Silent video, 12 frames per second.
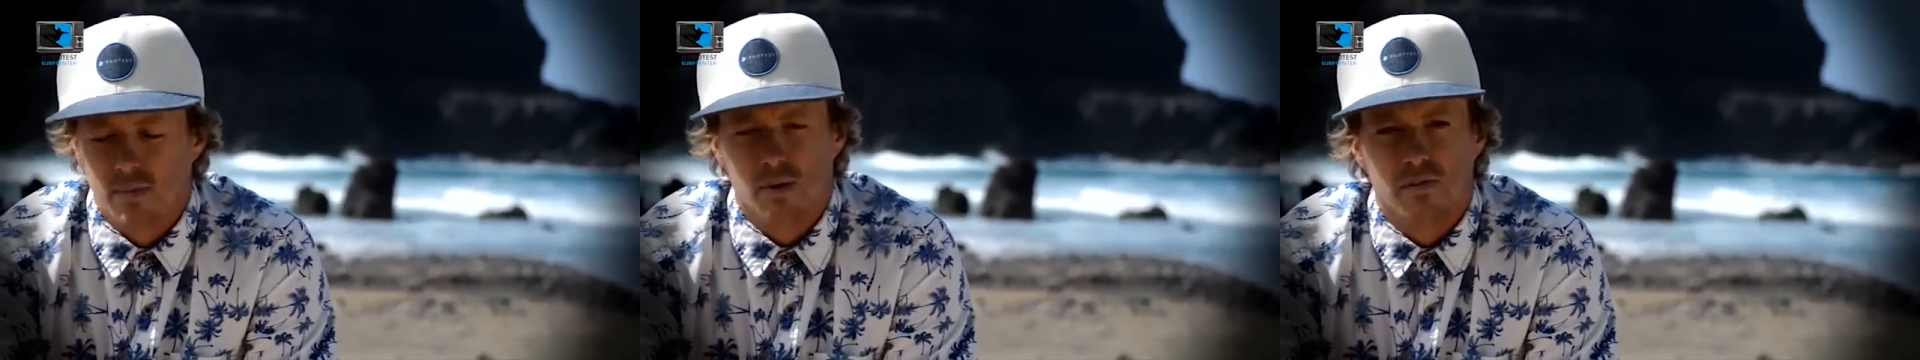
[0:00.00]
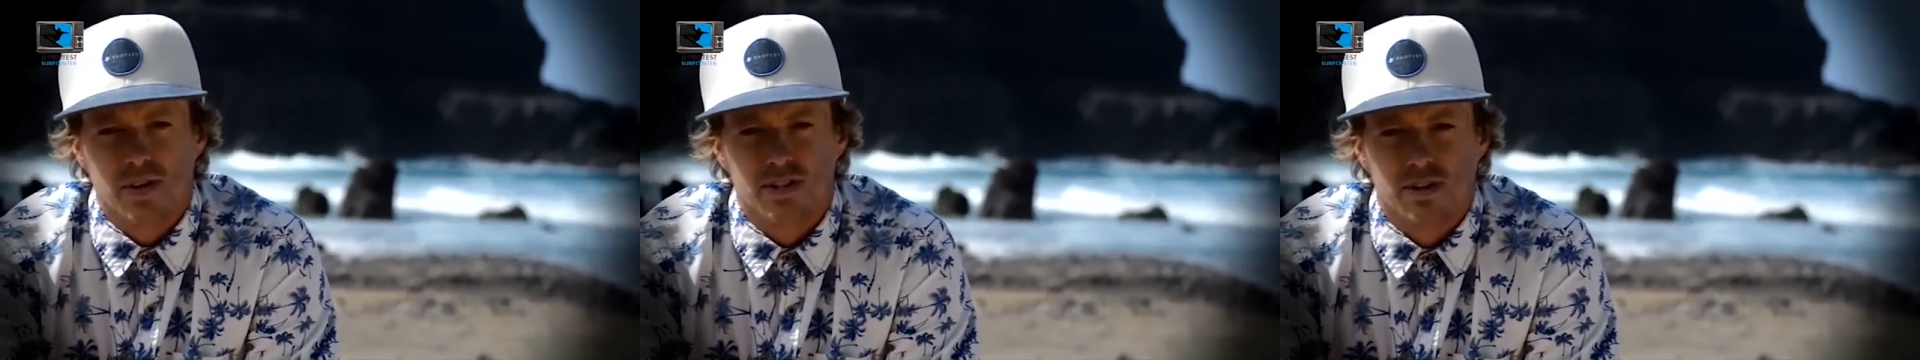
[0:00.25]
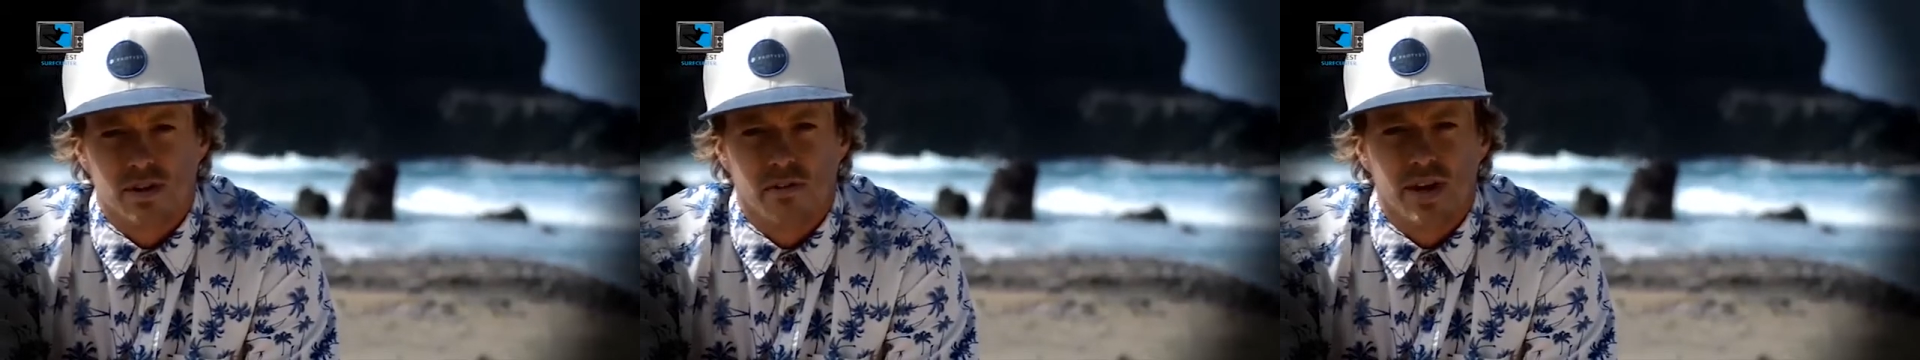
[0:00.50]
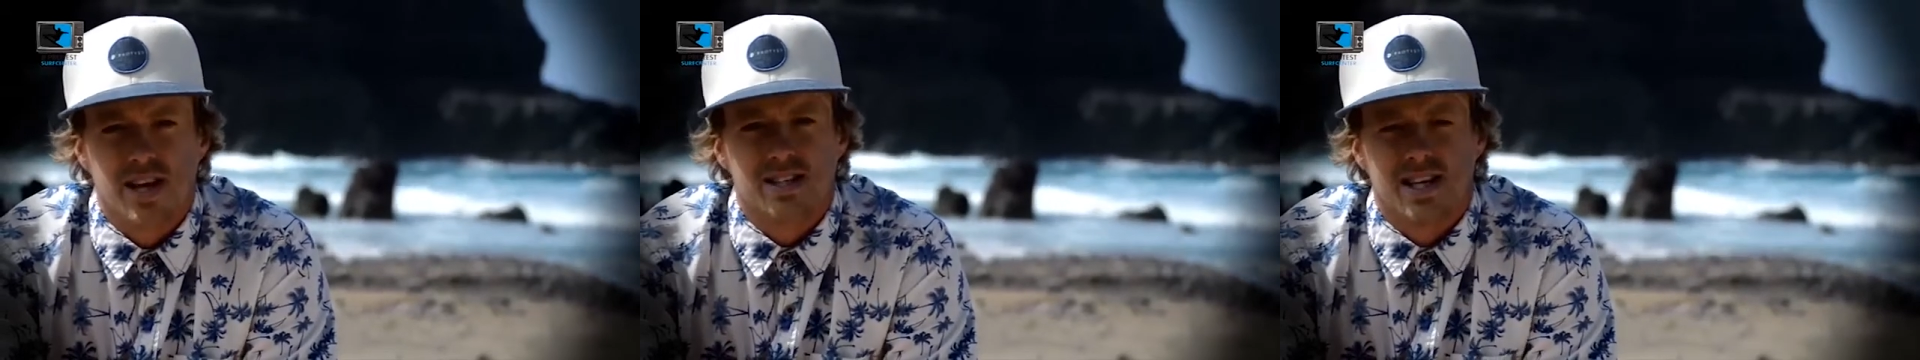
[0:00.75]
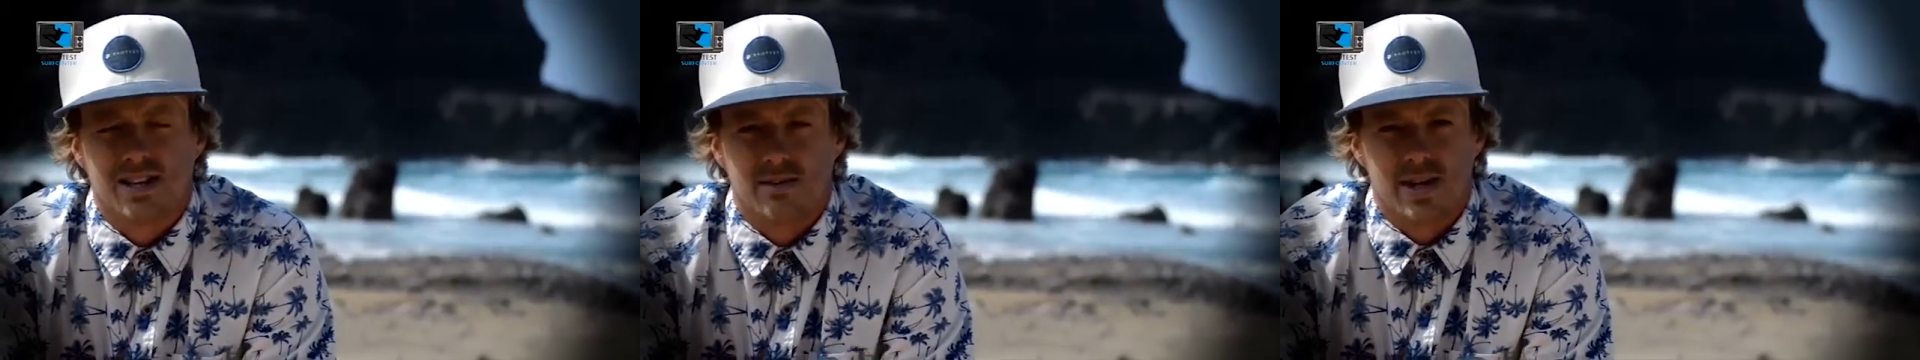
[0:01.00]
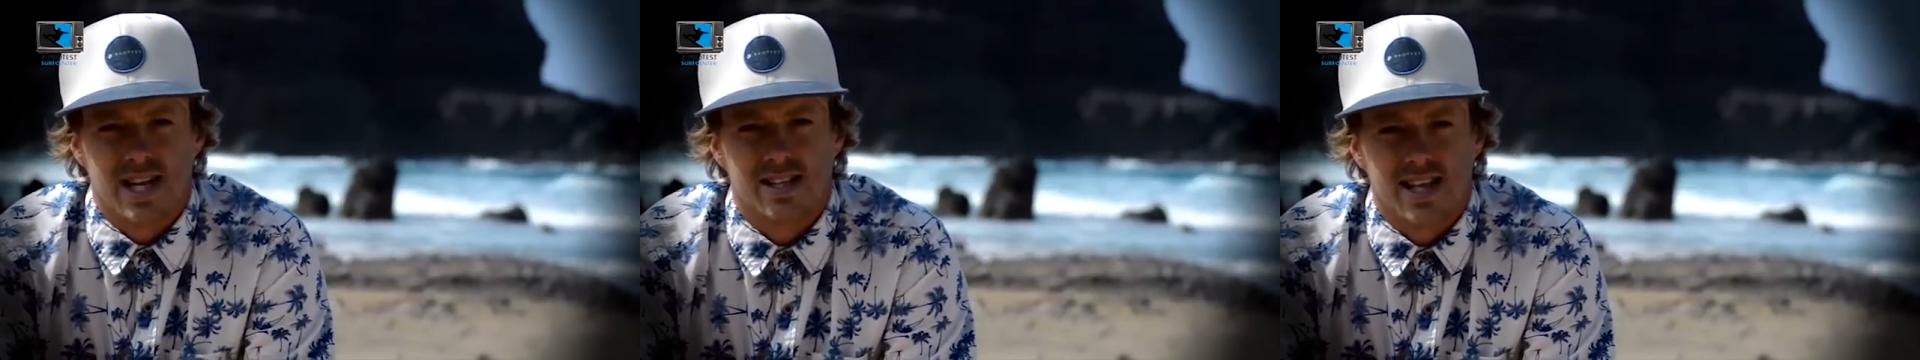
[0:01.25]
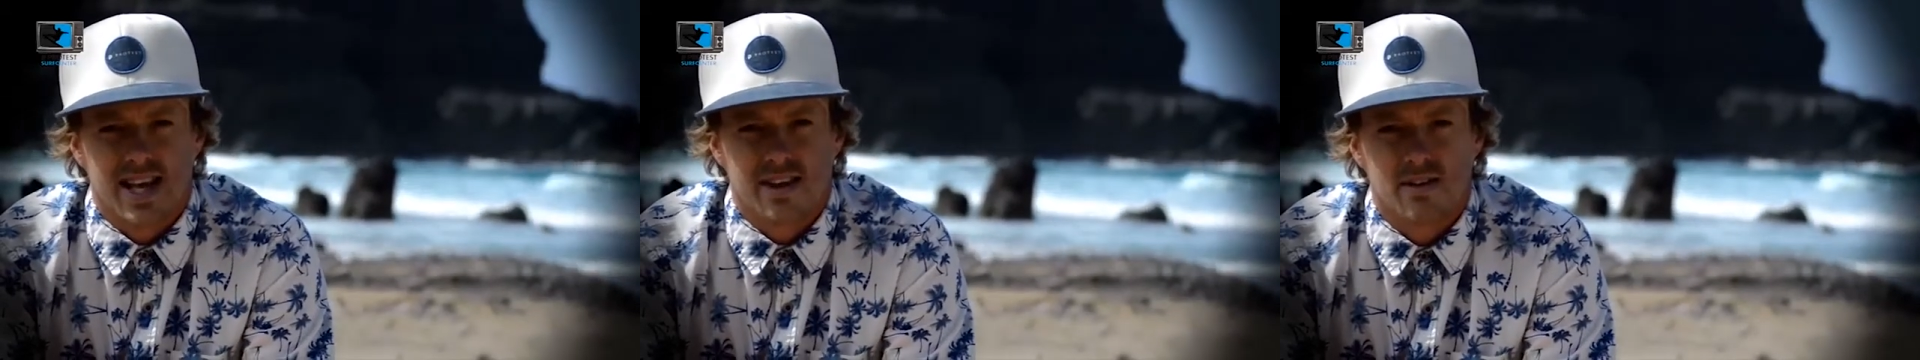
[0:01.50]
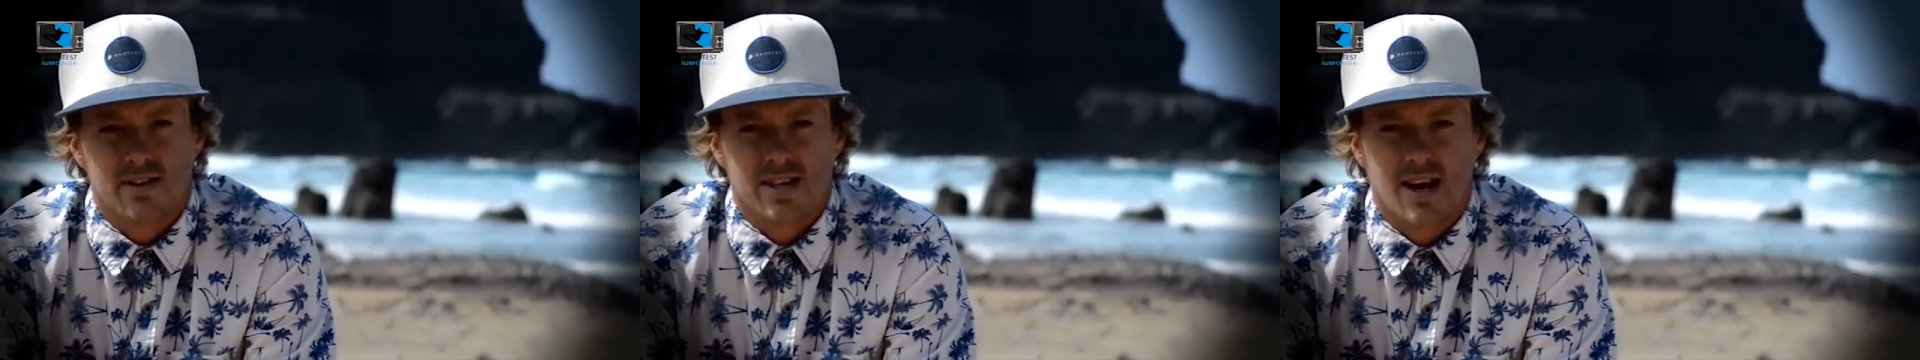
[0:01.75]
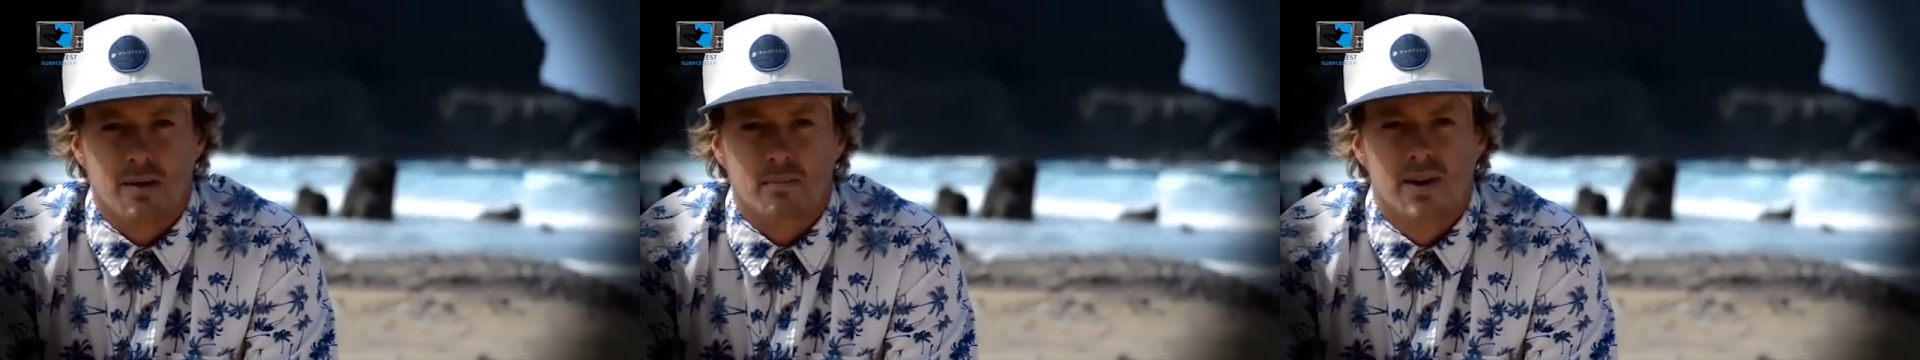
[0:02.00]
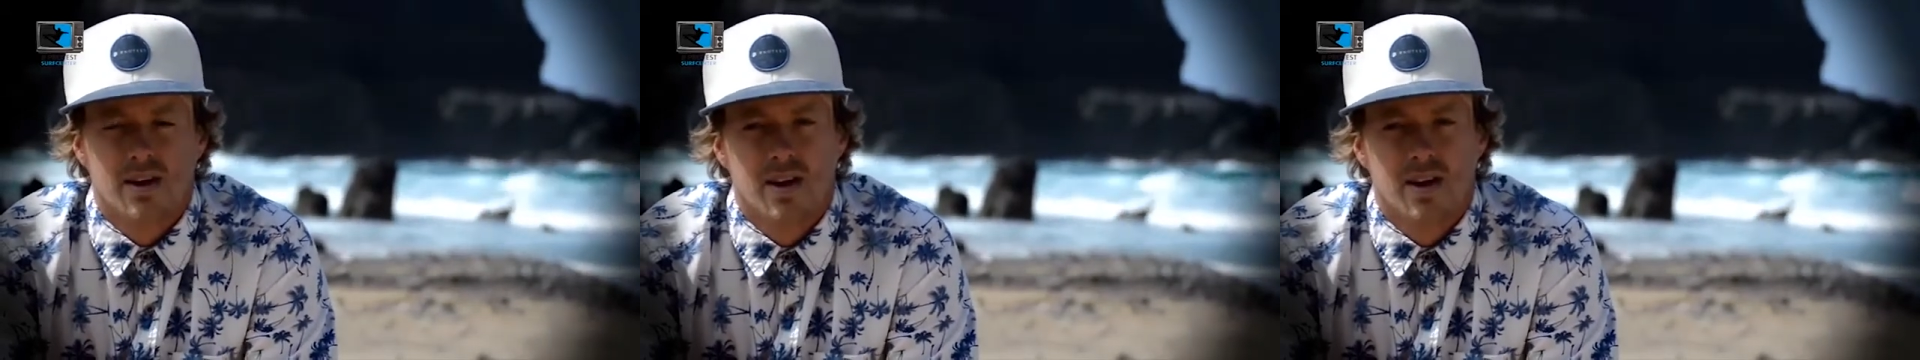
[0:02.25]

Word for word: move in surfing is that you really take your time.